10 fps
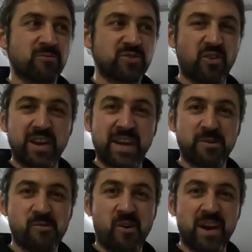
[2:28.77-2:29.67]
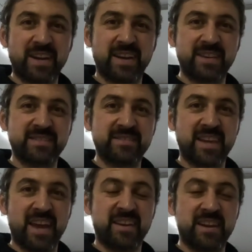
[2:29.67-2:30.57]
We'll try and get it right, and
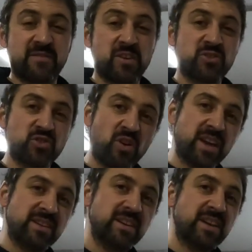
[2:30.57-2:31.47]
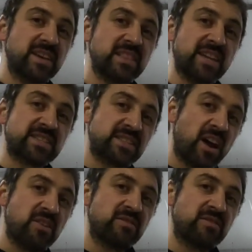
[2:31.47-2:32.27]
yeah, and if you enjoy it, let us know.